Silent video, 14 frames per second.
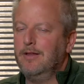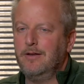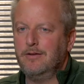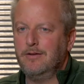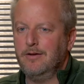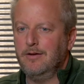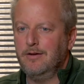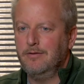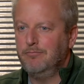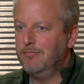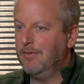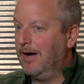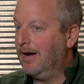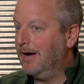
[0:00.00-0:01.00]
that
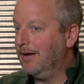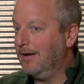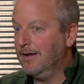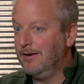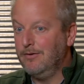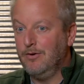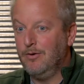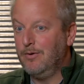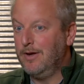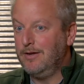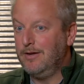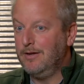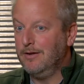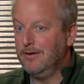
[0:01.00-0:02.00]
I had
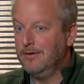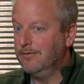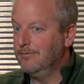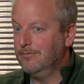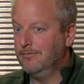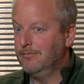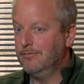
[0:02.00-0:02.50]
no idea